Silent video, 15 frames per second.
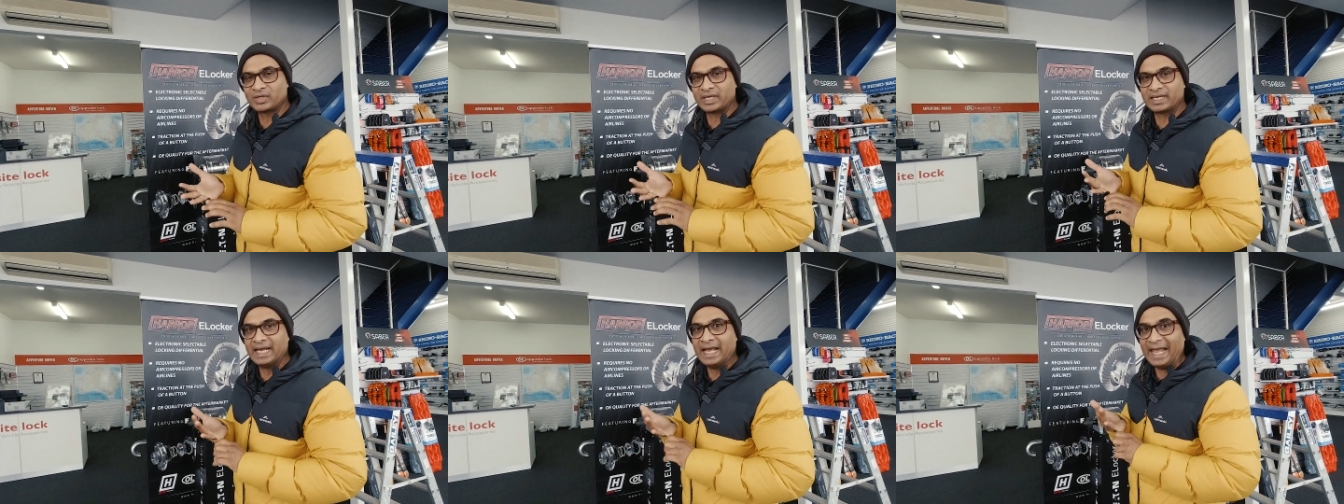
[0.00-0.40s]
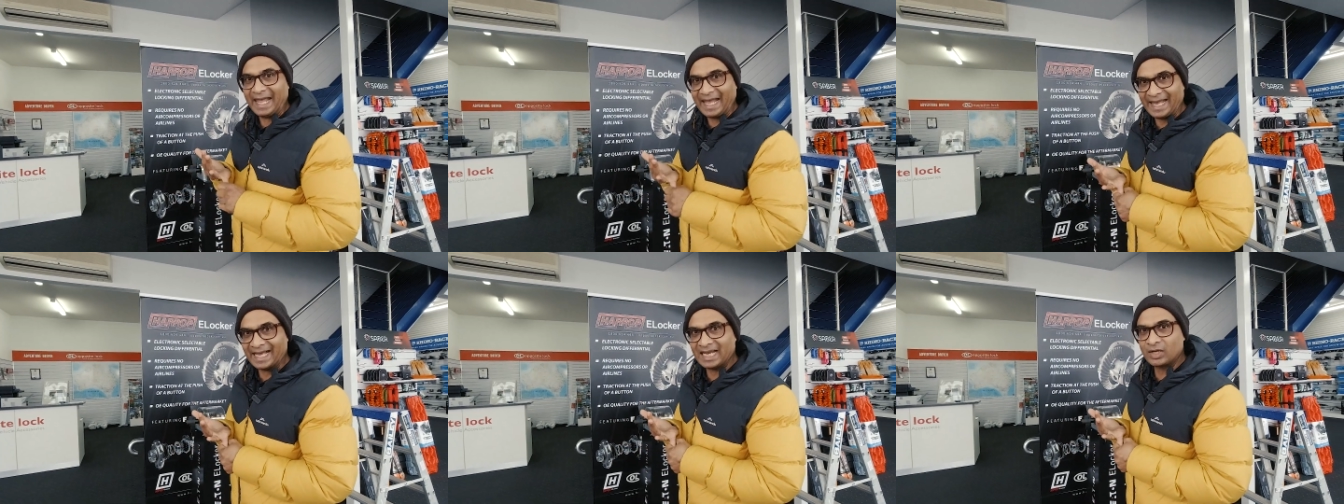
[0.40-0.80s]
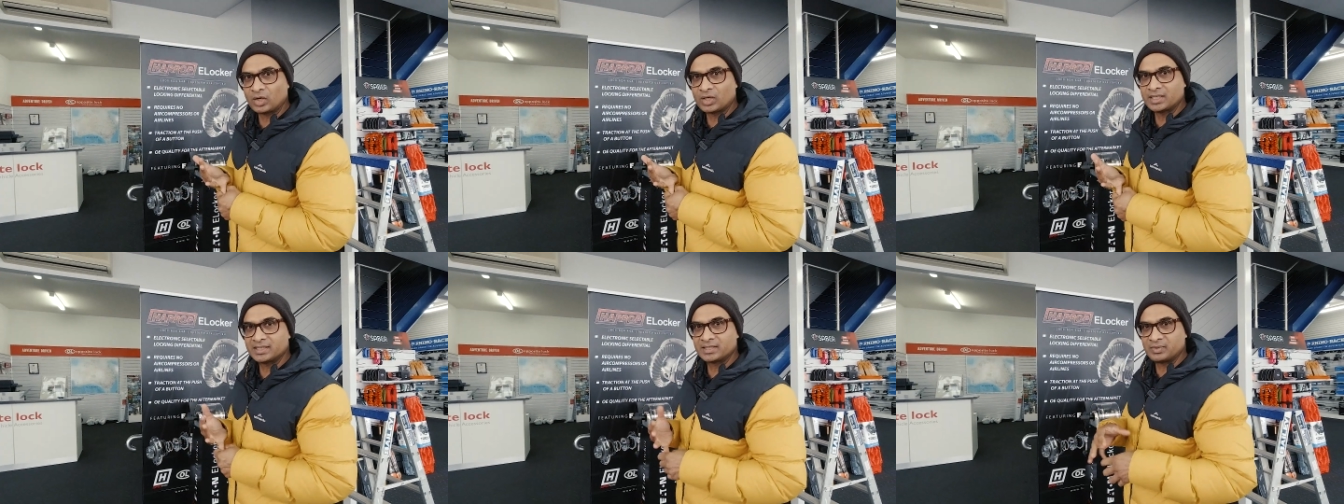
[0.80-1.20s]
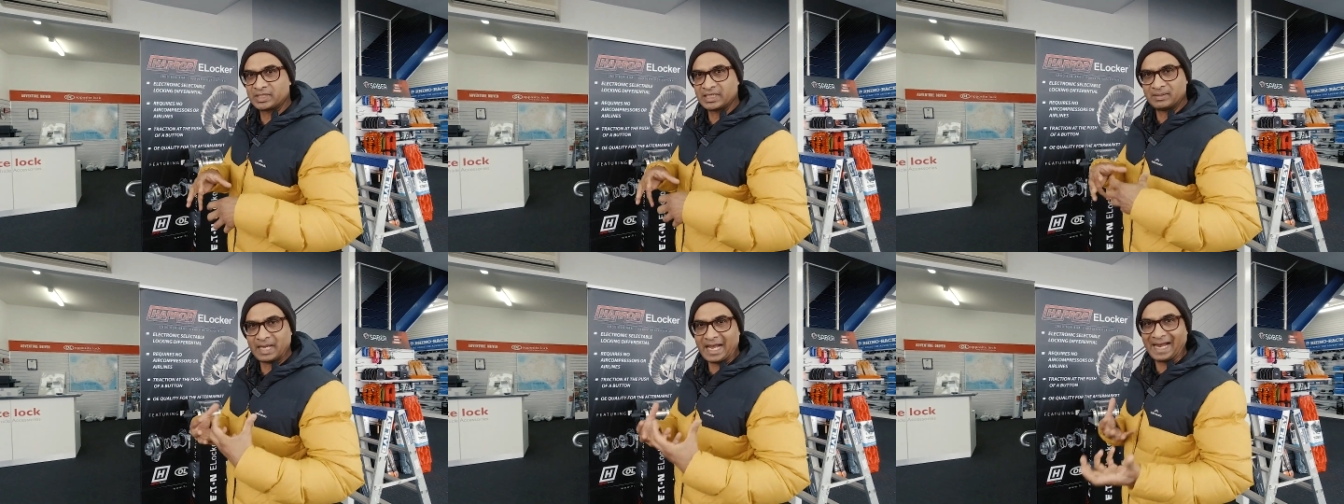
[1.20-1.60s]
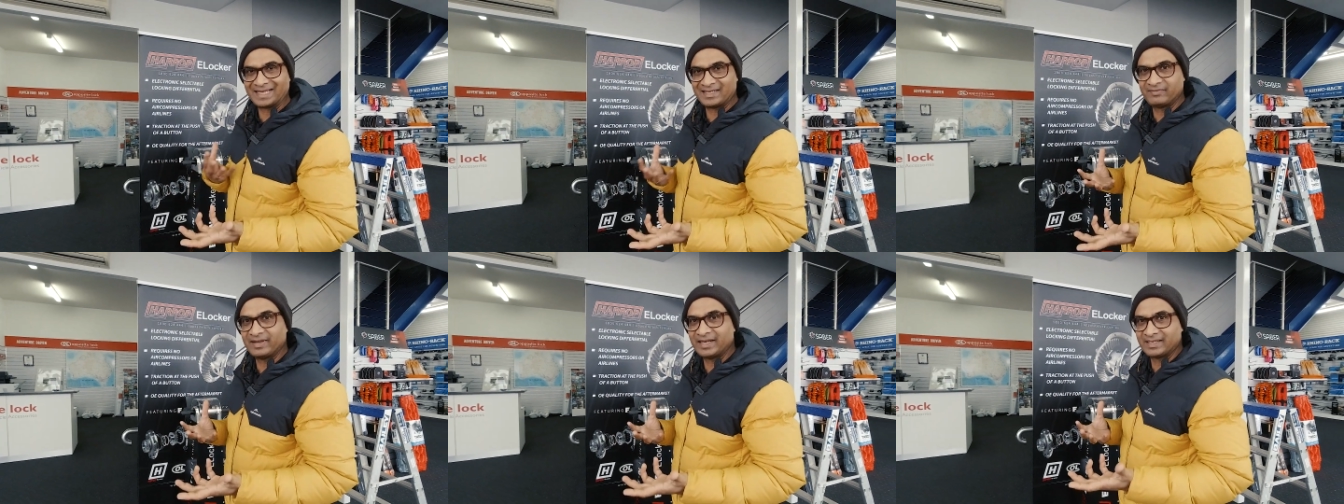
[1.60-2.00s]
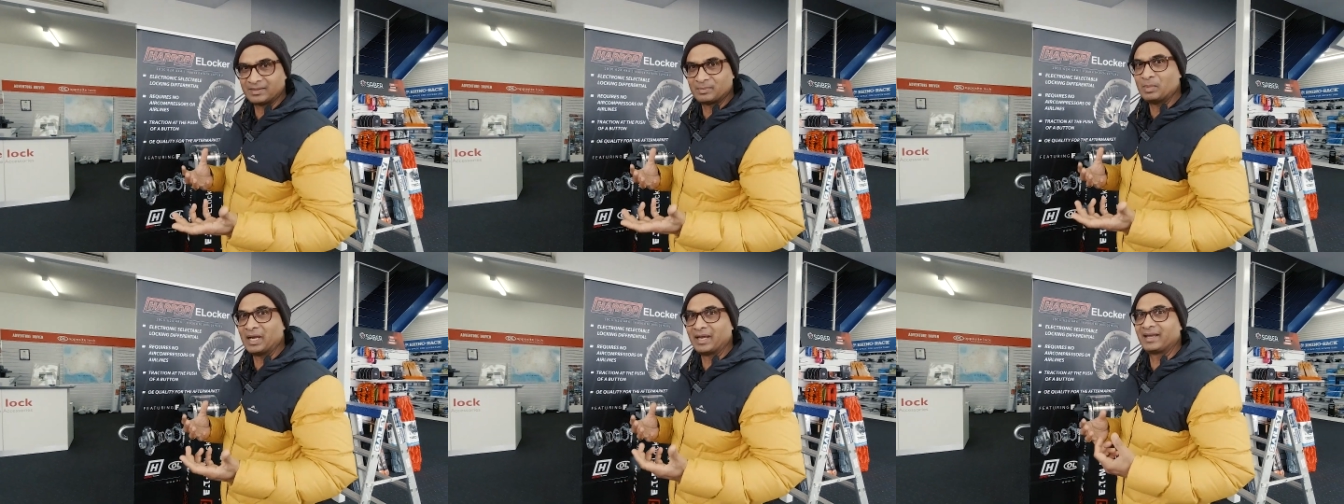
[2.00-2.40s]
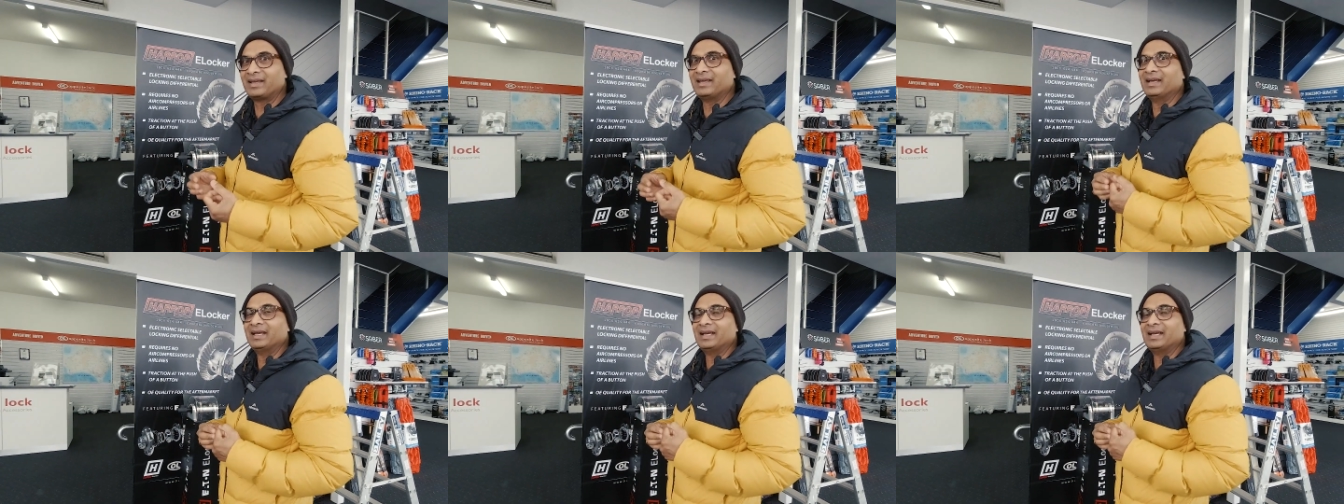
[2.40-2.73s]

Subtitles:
You get air lockers, which are activated by